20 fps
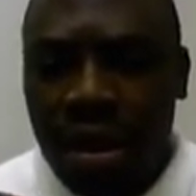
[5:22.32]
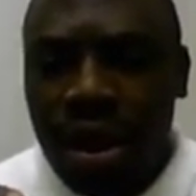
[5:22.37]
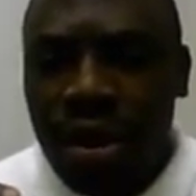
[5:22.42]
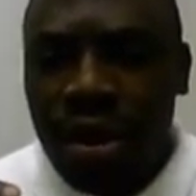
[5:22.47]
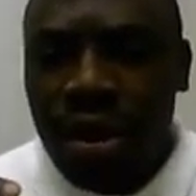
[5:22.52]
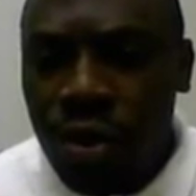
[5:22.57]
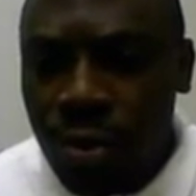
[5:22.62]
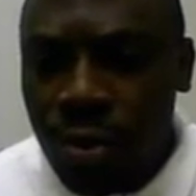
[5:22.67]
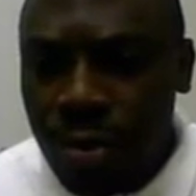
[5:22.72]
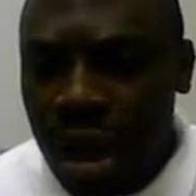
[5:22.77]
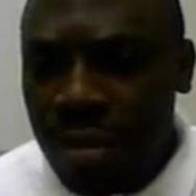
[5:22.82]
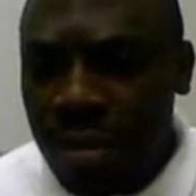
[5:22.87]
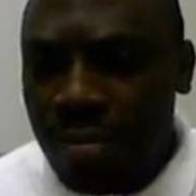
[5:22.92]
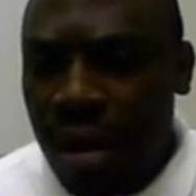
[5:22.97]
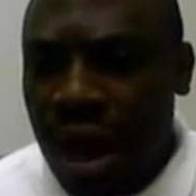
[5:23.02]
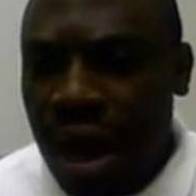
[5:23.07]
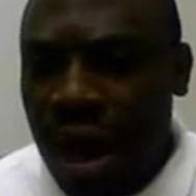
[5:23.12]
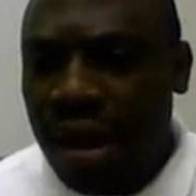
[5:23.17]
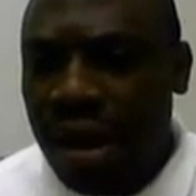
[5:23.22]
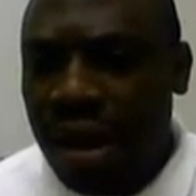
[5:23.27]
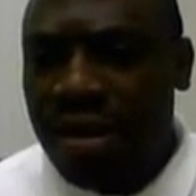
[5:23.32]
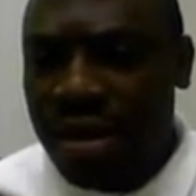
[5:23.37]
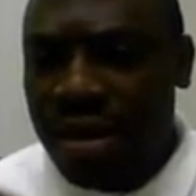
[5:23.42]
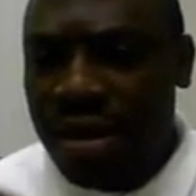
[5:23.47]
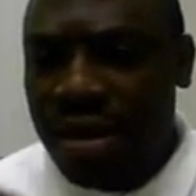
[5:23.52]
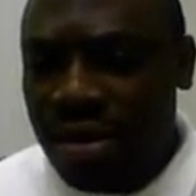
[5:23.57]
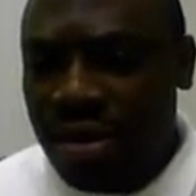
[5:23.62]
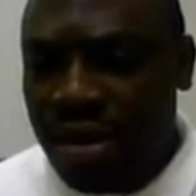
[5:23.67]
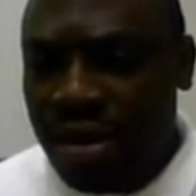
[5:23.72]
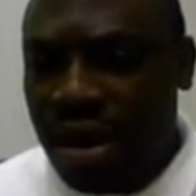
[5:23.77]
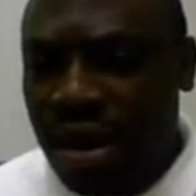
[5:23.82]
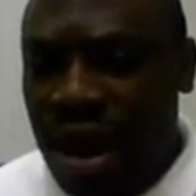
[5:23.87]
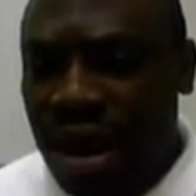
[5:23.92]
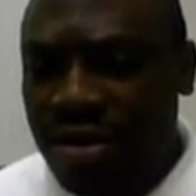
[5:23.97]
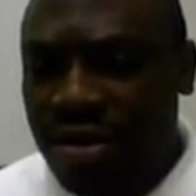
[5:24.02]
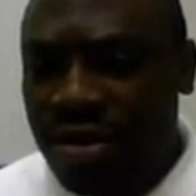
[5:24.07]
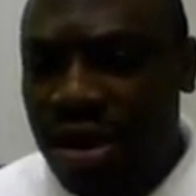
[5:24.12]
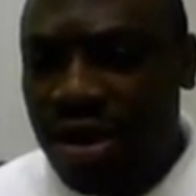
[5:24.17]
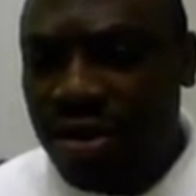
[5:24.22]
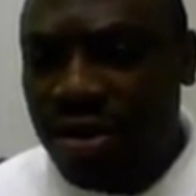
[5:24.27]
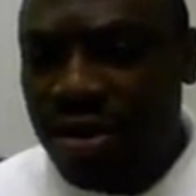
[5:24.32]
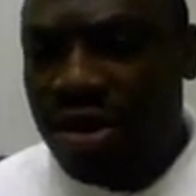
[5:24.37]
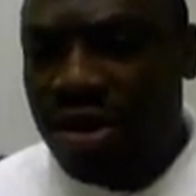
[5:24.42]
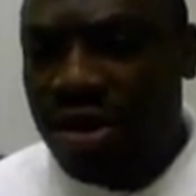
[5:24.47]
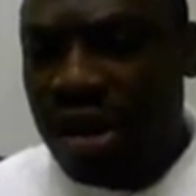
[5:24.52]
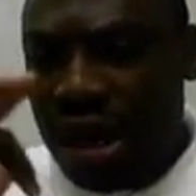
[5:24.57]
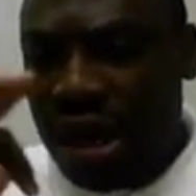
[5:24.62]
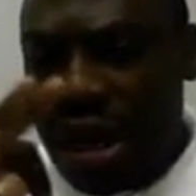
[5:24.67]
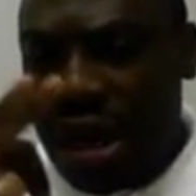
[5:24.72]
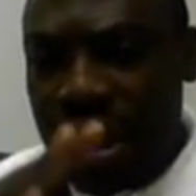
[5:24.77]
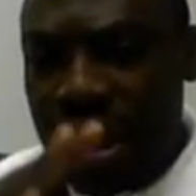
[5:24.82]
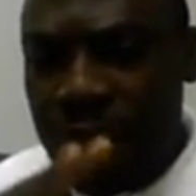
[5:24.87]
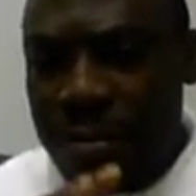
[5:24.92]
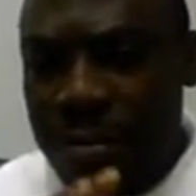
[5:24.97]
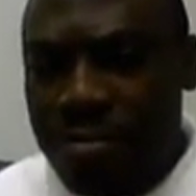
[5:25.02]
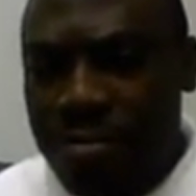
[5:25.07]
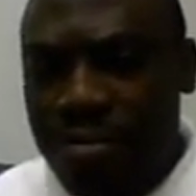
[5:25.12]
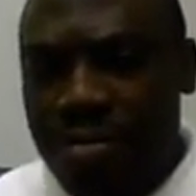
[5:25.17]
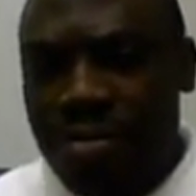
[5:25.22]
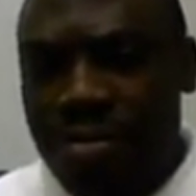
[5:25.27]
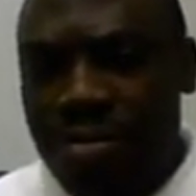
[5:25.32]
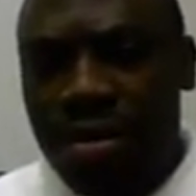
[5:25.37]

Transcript: The human mind is categorized into 3